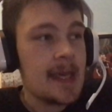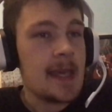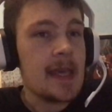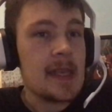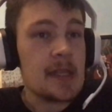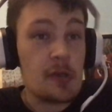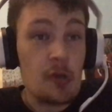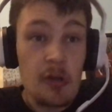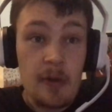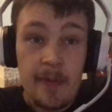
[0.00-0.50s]

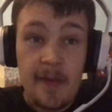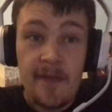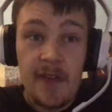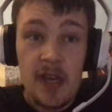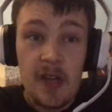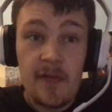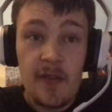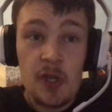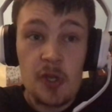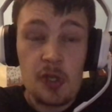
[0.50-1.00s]
It's going to be
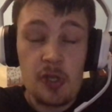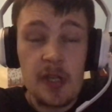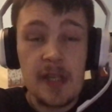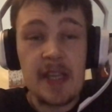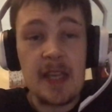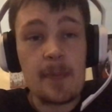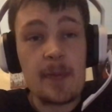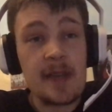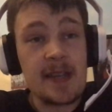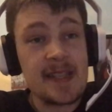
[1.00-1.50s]
very, very
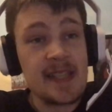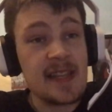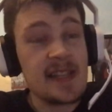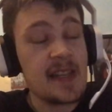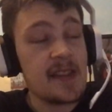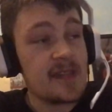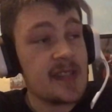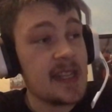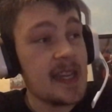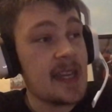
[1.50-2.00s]
tricky because,
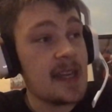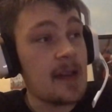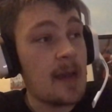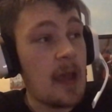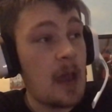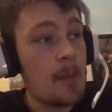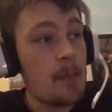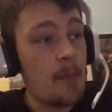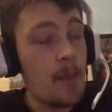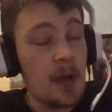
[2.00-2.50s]
as I've said
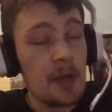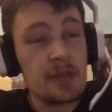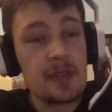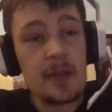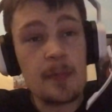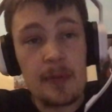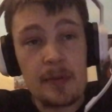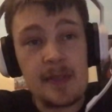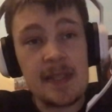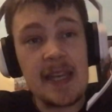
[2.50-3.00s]

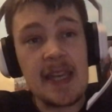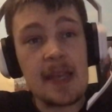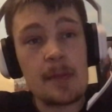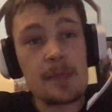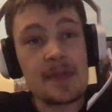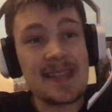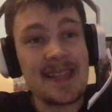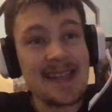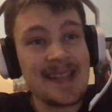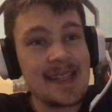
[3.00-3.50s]
multiple
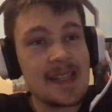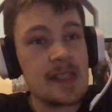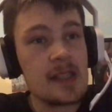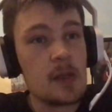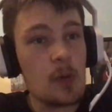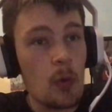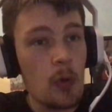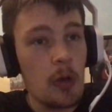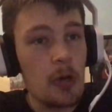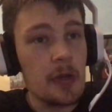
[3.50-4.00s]
times, this
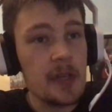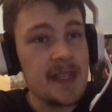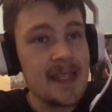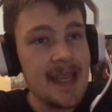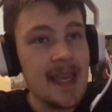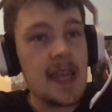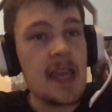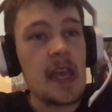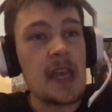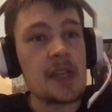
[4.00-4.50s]
squad
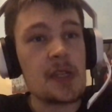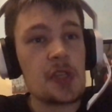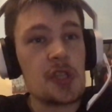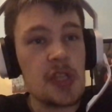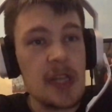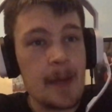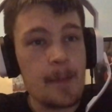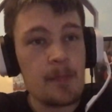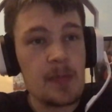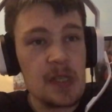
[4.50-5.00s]
is
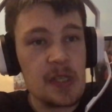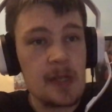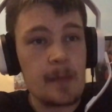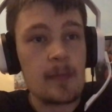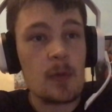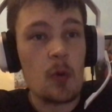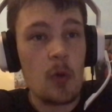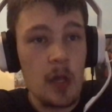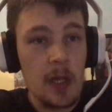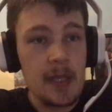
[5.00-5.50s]

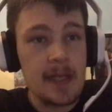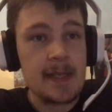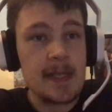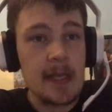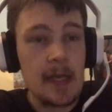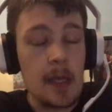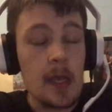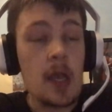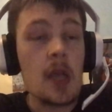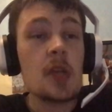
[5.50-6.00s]
championship
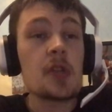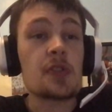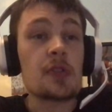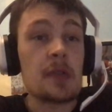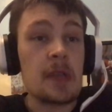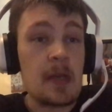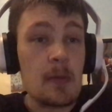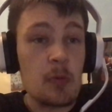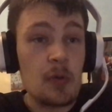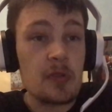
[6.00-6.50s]
quality.
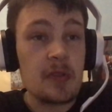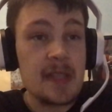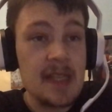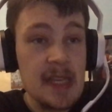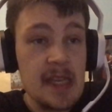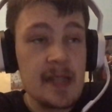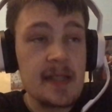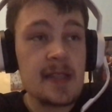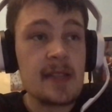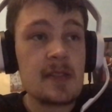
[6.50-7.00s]
So he will
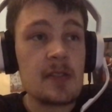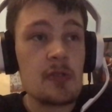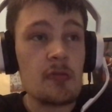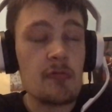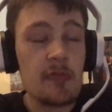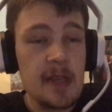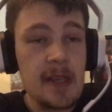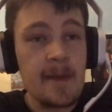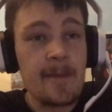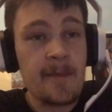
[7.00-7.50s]
need to
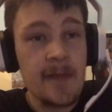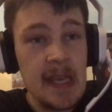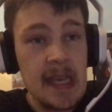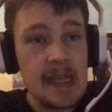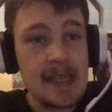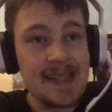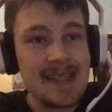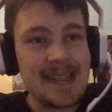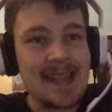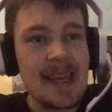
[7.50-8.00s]

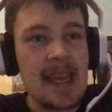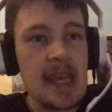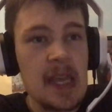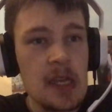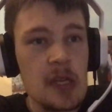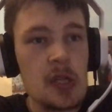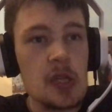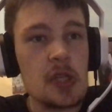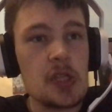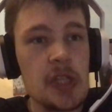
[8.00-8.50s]
reinvest
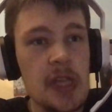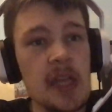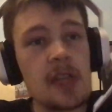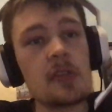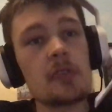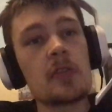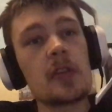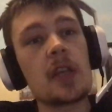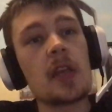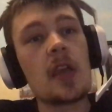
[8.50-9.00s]
in
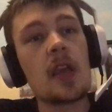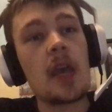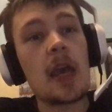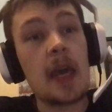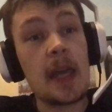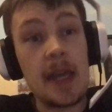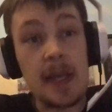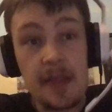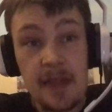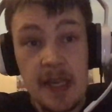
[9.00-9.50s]
January.
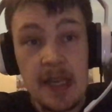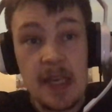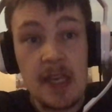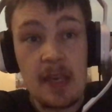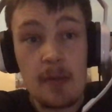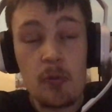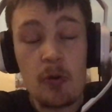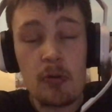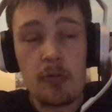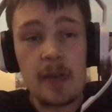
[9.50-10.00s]
And I think
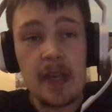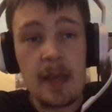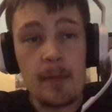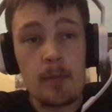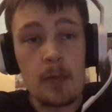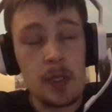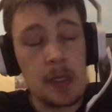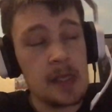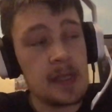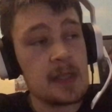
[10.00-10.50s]
he will get
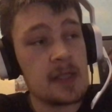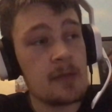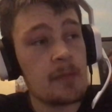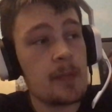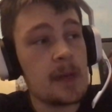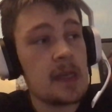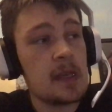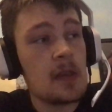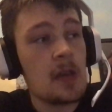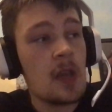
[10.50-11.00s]
money to
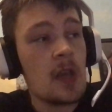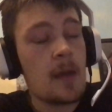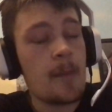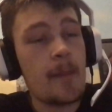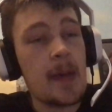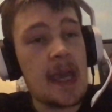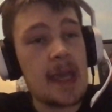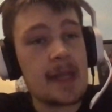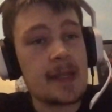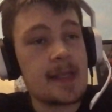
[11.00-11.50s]
be
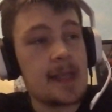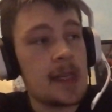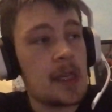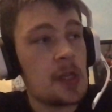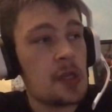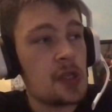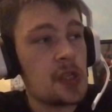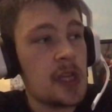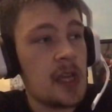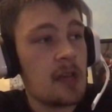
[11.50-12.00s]
backed
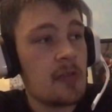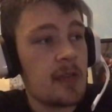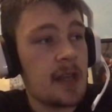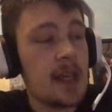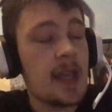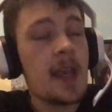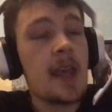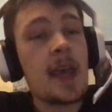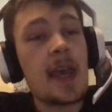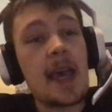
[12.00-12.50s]
in
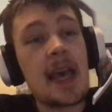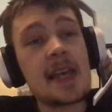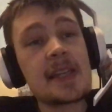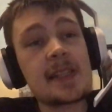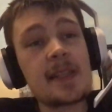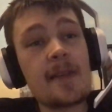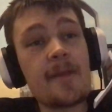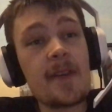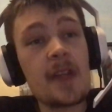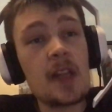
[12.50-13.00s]
January.
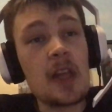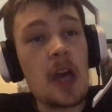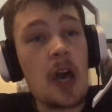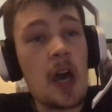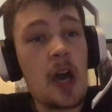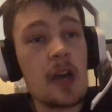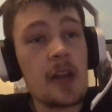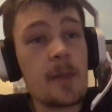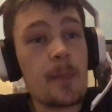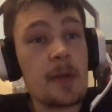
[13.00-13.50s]
Aston Villa
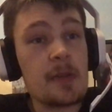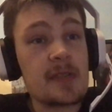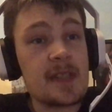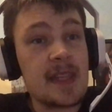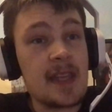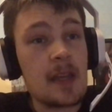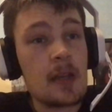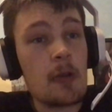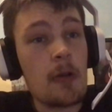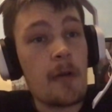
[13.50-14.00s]
are about to
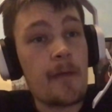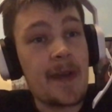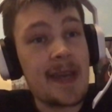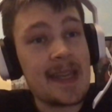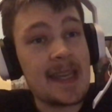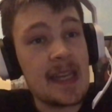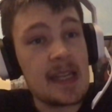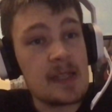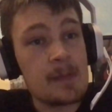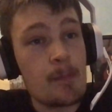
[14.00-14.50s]
kick off
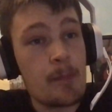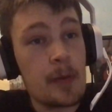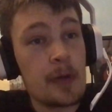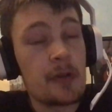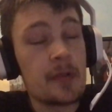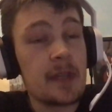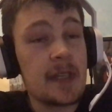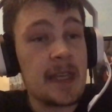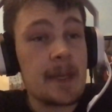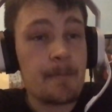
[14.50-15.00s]
against
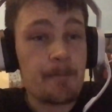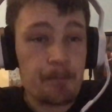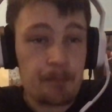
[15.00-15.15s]
Burnley.